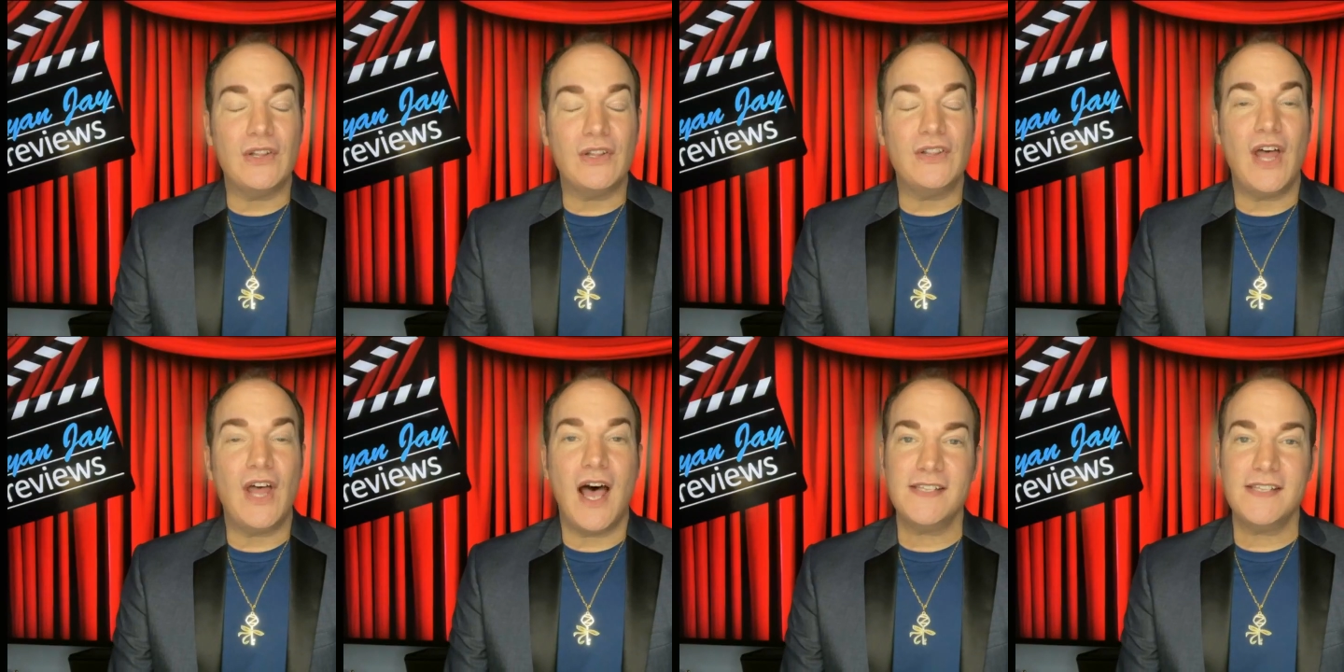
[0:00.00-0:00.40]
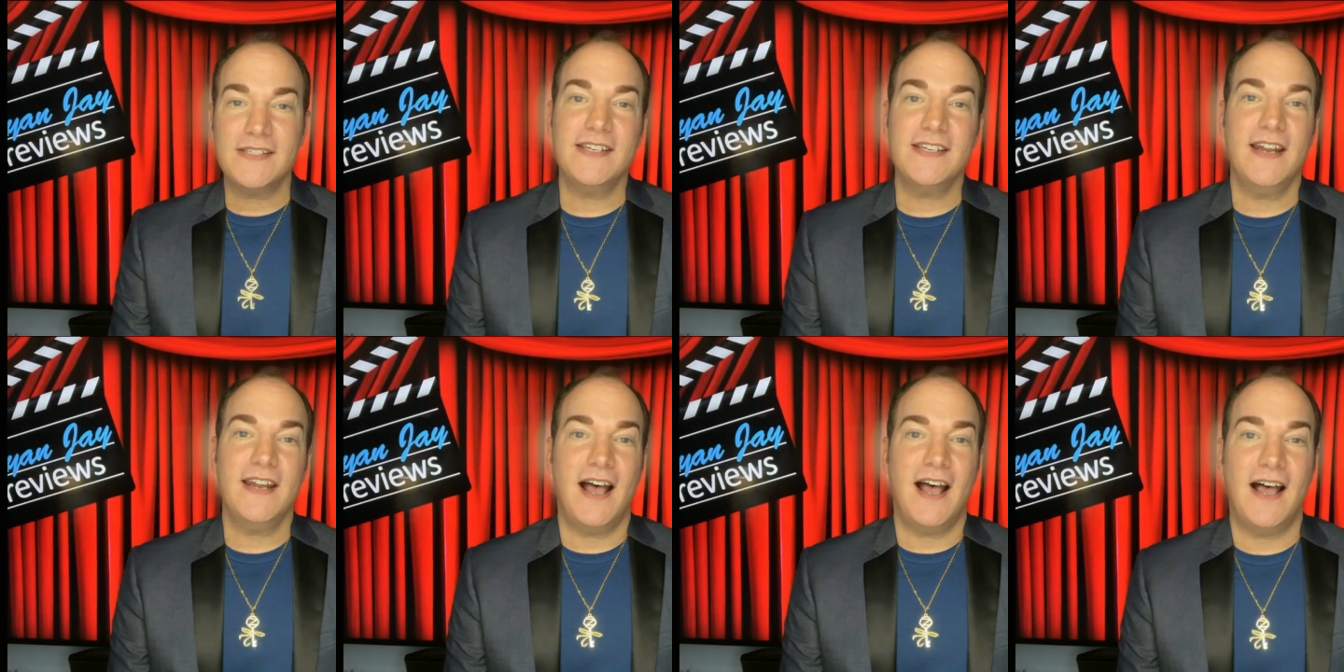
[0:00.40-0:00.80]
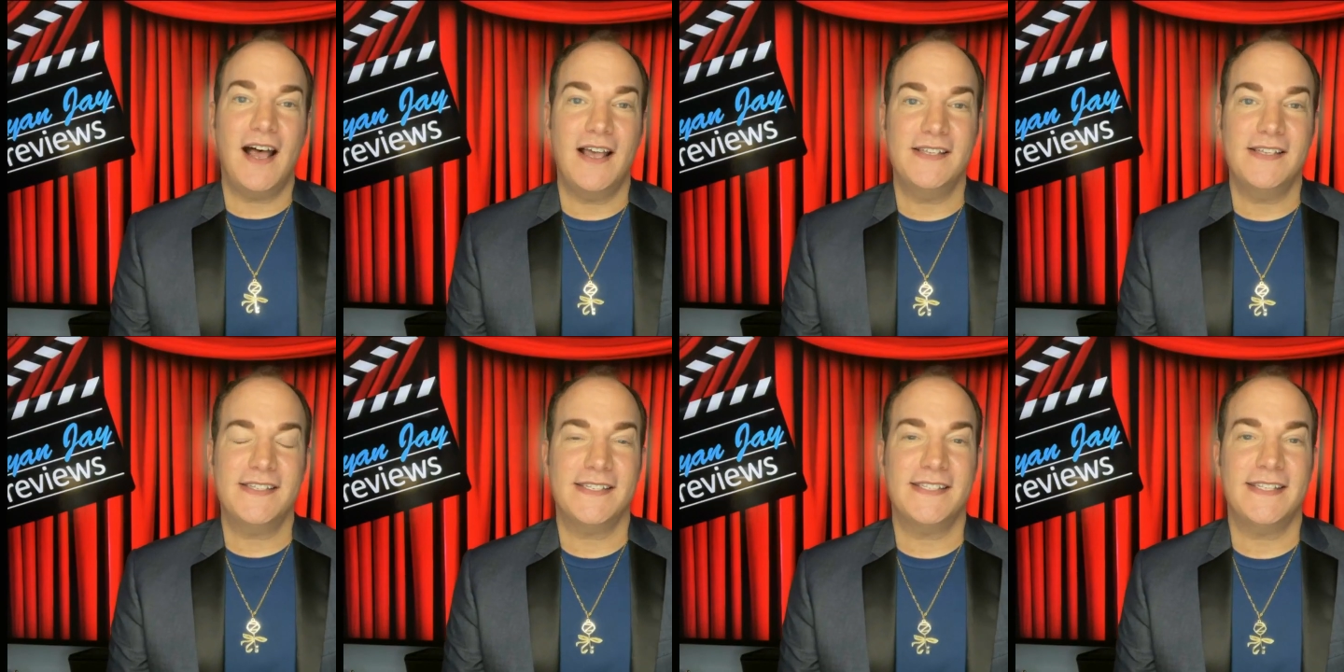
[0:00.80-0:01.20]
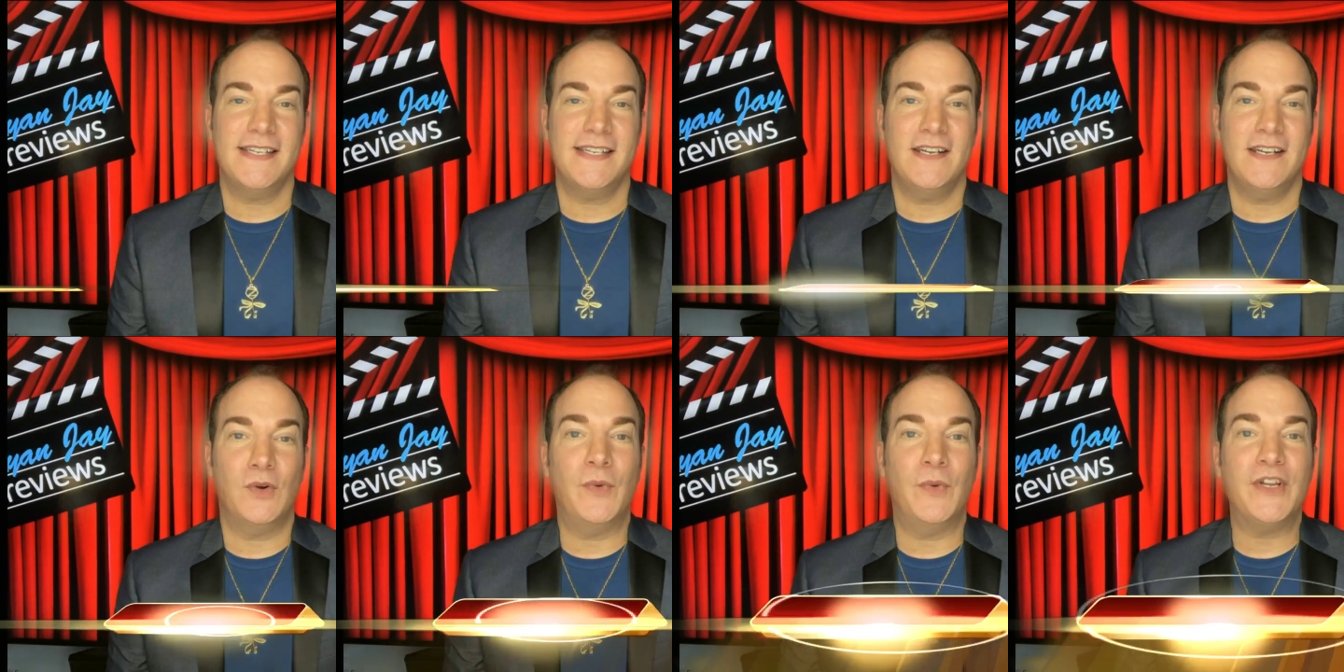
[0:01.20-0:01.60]
Lost in Oz is
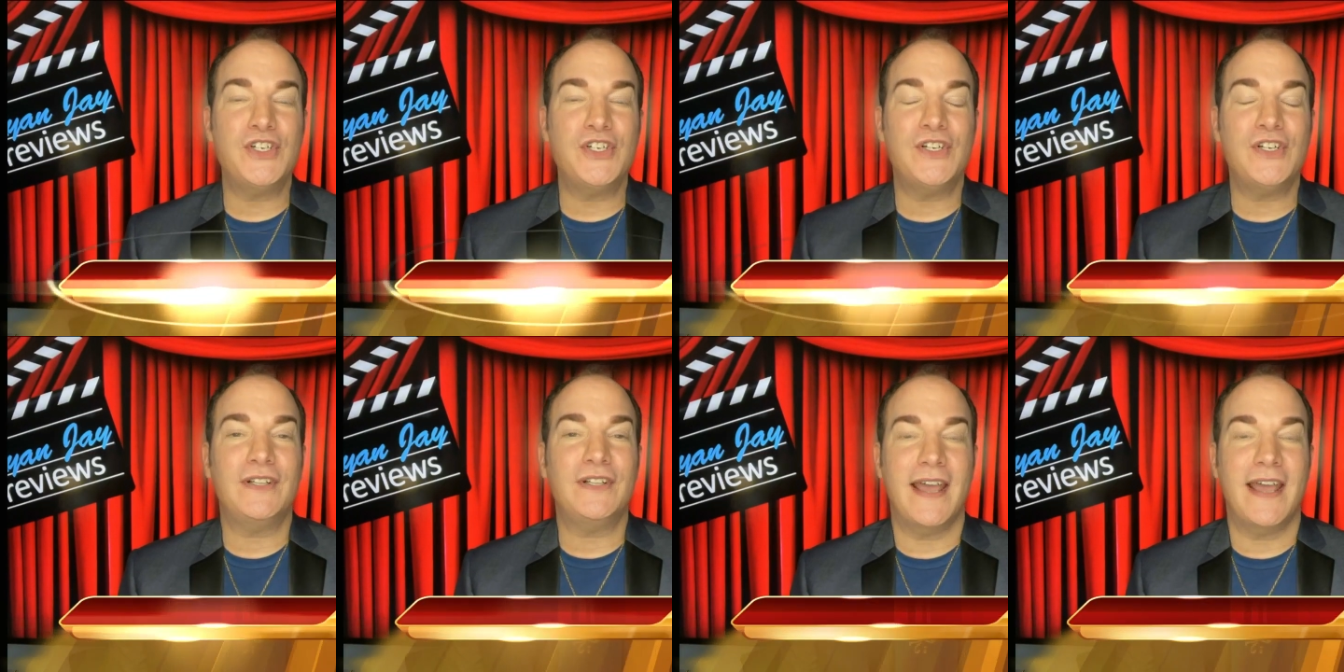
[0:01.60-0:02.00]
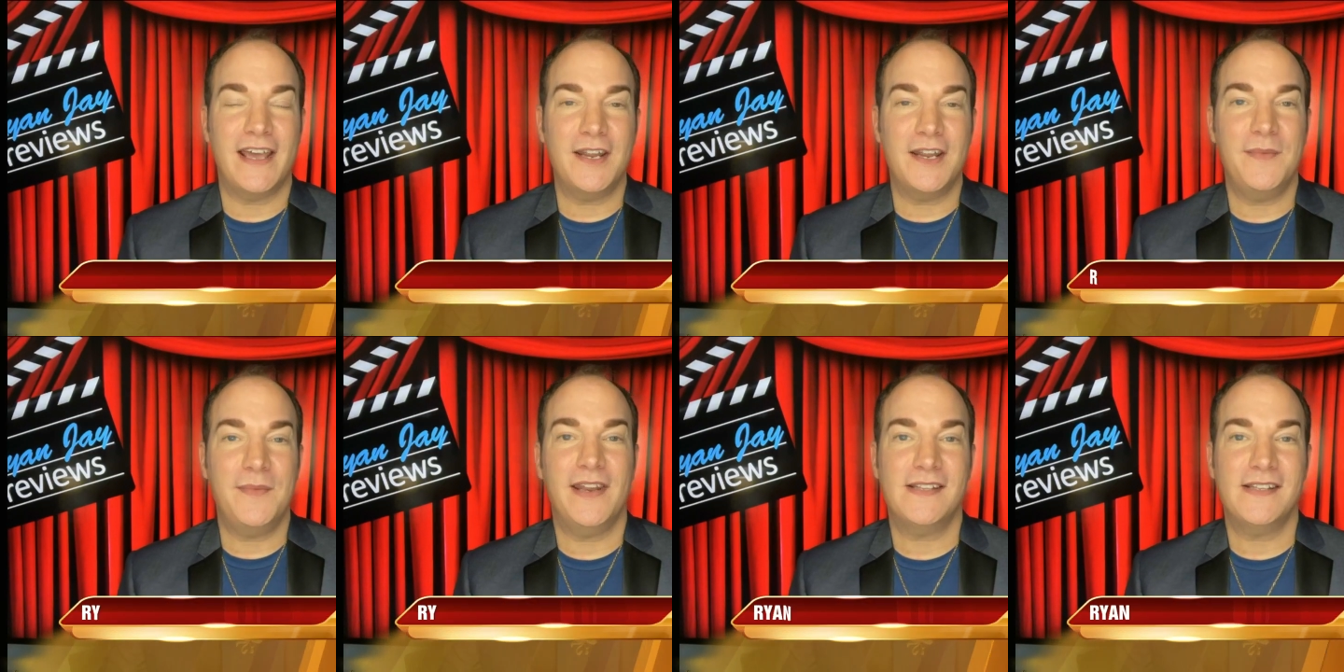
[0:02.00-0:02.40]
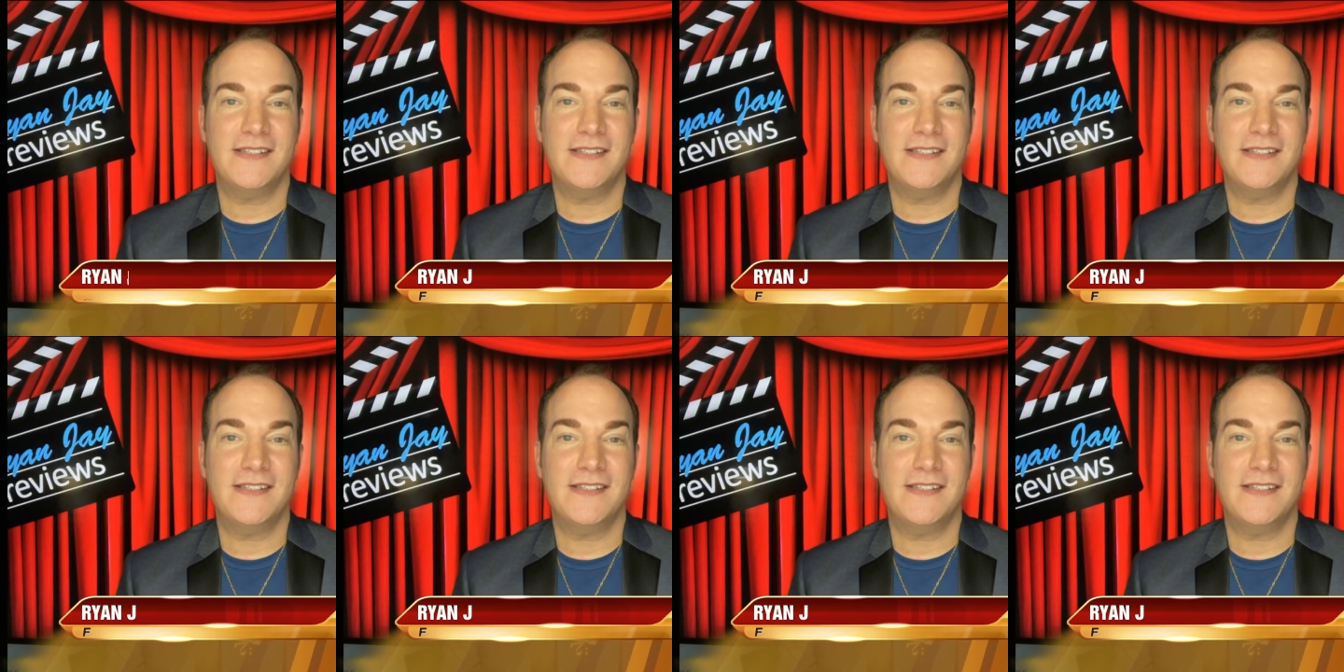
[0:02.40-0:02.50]
an original animated